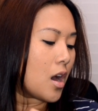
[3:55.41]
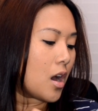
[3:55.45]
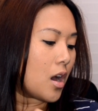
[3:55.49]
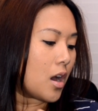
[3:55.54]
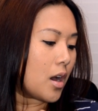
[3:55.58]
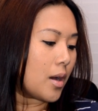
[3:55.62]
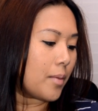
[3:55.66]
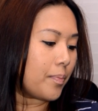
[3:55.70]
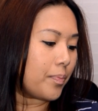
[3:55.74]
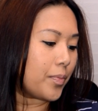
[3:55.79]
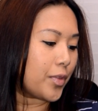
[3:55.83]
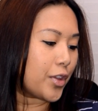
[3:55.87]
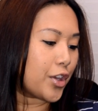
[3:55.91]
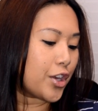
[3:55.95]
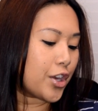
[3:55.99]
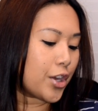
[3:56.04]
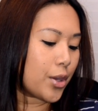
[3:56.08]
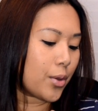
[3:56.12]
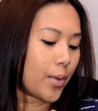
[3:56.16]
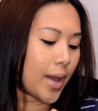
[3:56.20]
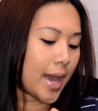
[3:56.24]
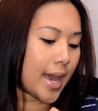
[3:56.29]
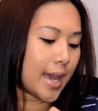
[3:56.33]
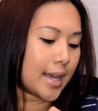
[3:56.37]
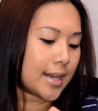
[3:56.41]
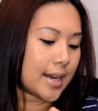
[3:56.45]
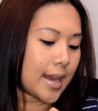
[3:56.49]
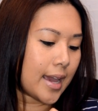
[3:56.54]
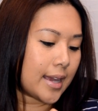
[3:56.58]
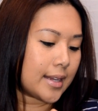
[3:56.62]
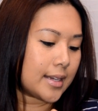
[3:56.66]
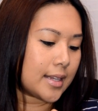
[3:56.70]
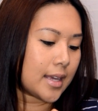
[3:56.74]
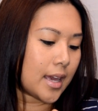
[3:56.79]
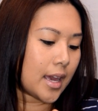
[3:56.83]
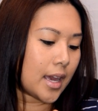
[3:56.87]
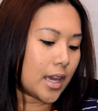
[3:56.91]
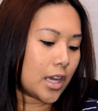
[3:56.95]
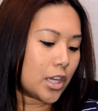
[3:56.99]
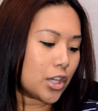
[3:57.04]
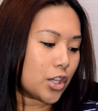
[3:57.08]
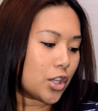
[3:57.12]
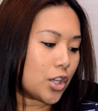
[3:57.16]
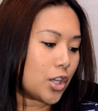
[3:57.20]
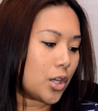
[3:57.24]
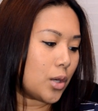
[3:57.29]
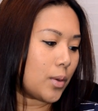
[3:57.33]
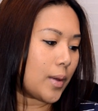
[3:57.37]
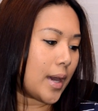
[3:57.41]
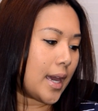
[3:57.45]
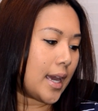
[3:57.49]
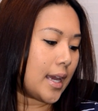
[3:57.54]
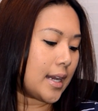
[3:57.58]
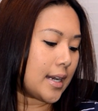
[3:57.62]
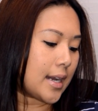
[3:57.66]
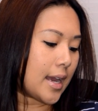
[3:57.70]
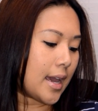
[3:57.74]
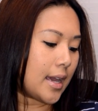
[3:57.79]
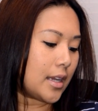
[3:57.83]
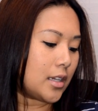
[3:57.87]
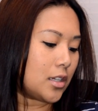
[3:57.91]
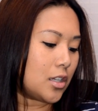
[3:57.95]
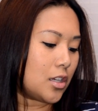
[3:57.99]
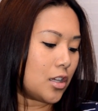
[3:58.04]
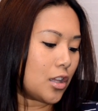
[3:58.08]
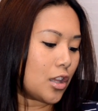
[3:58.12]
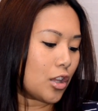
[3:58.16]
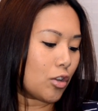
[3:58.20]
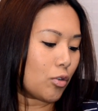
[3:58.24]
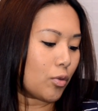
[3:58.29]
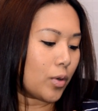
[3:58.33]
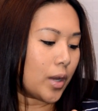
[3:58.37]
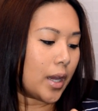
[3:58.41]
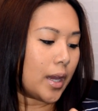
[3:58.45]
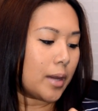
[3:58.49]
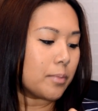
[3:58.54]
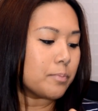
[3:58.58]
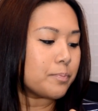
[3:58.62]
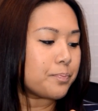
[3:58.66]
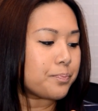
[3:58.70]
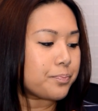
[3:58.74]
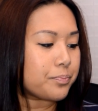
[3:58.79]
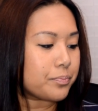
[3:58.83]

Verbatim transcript: um, QA98 and Q893.